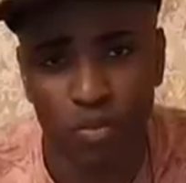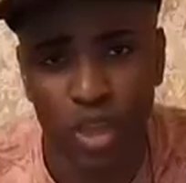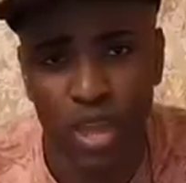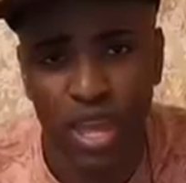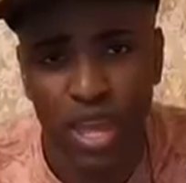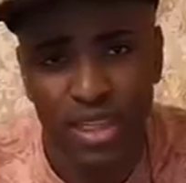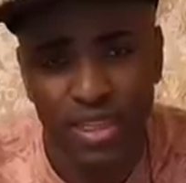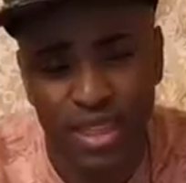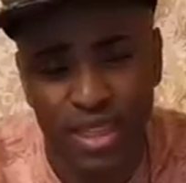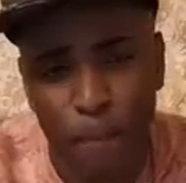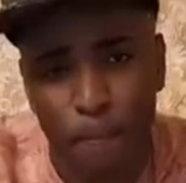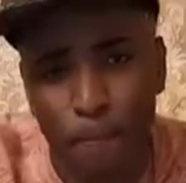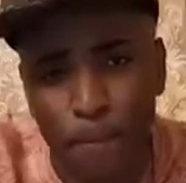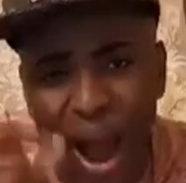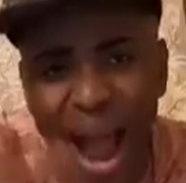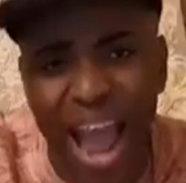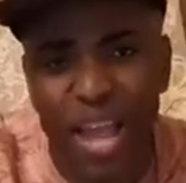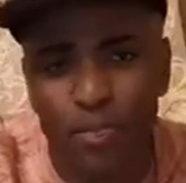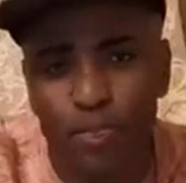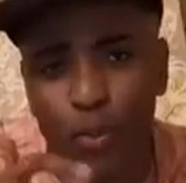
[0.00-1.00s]
is
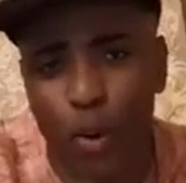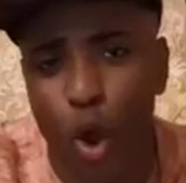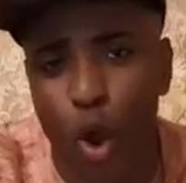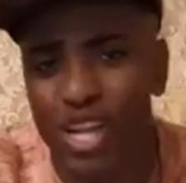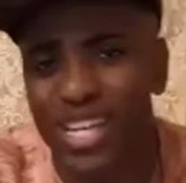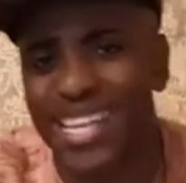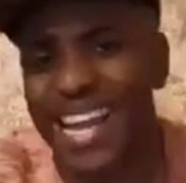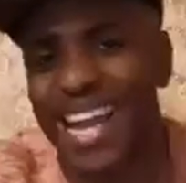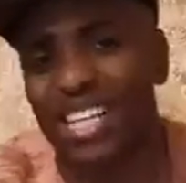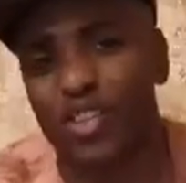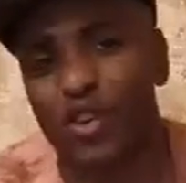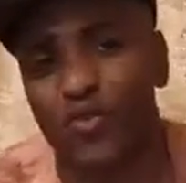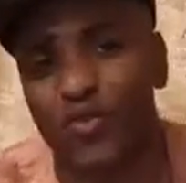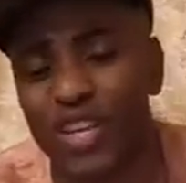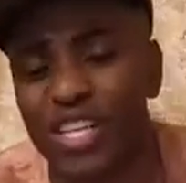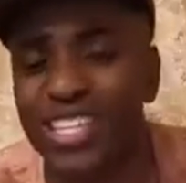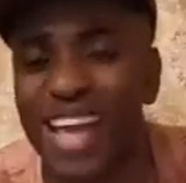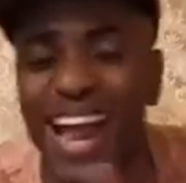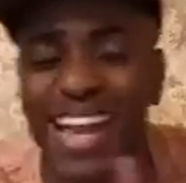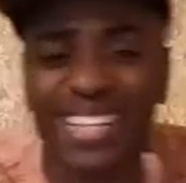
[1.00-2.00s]
physical
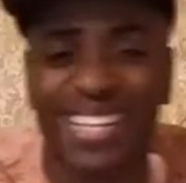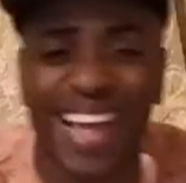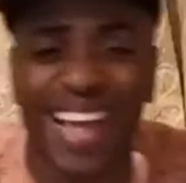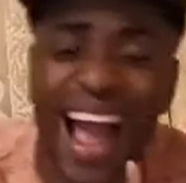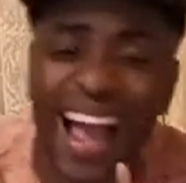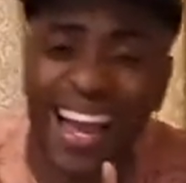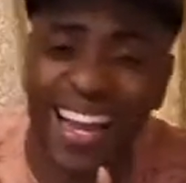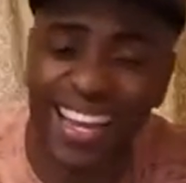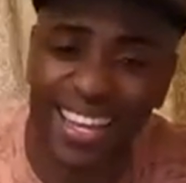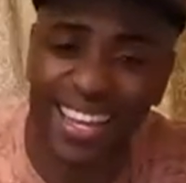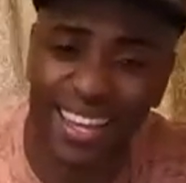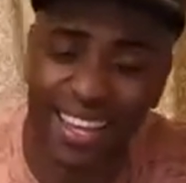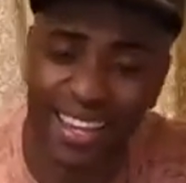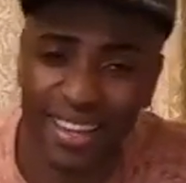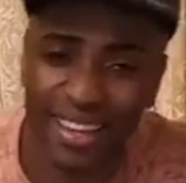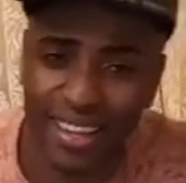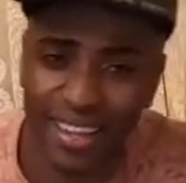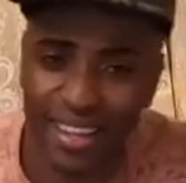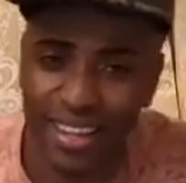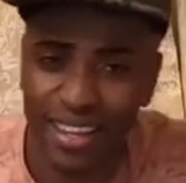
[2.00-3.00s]
inflict
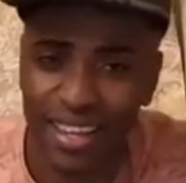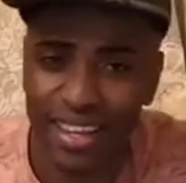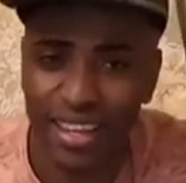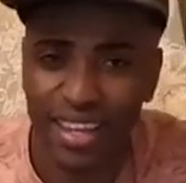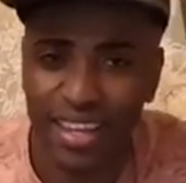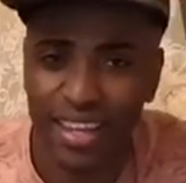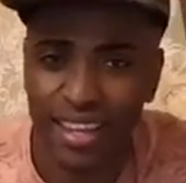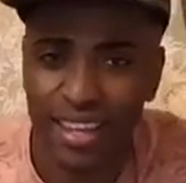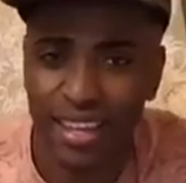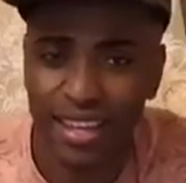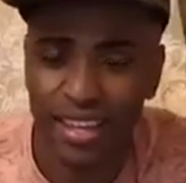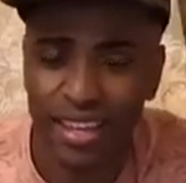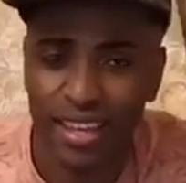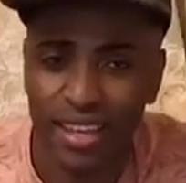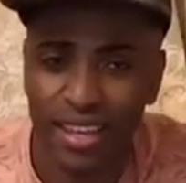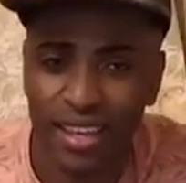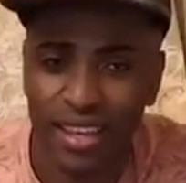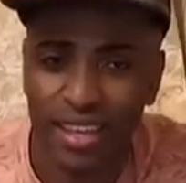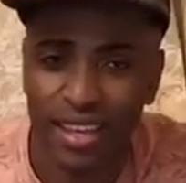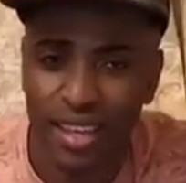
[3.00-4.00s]
or
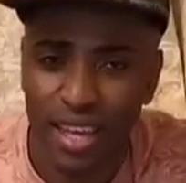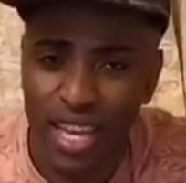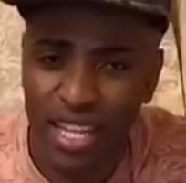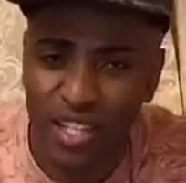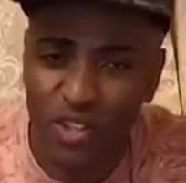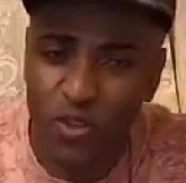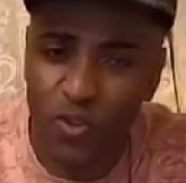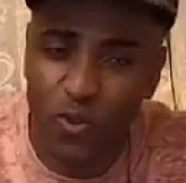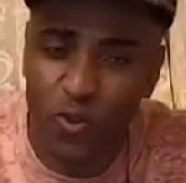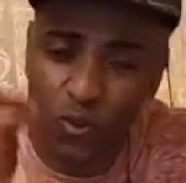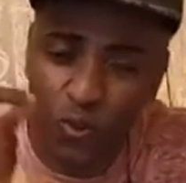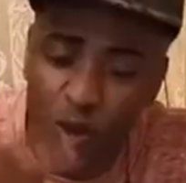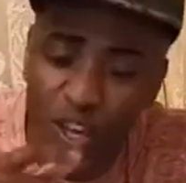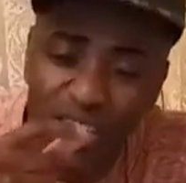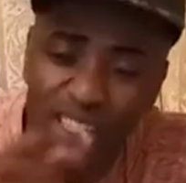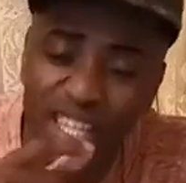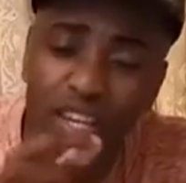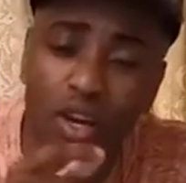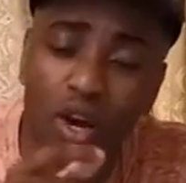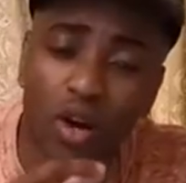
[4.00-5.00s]
infirmity or
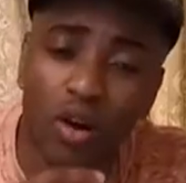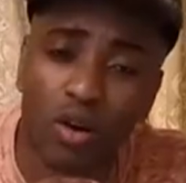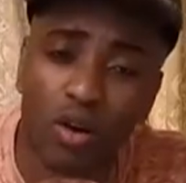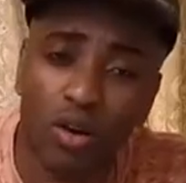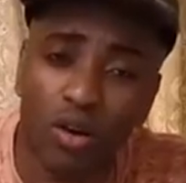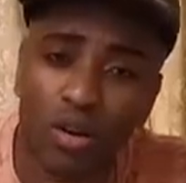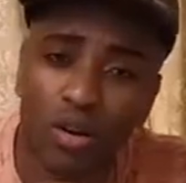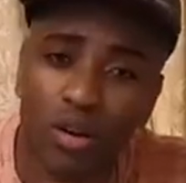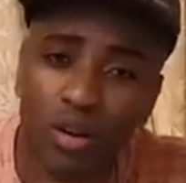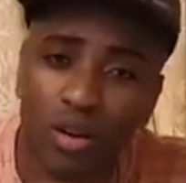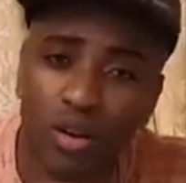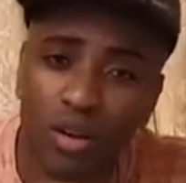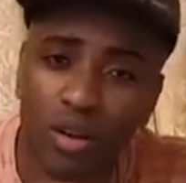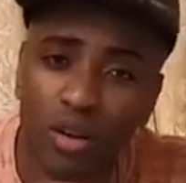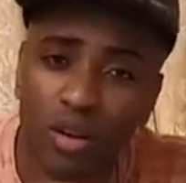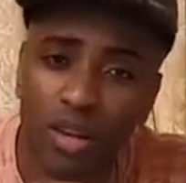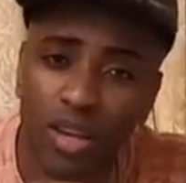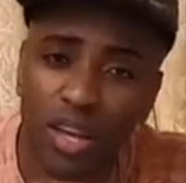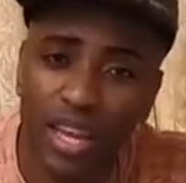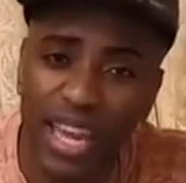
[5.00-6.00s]
physical disease.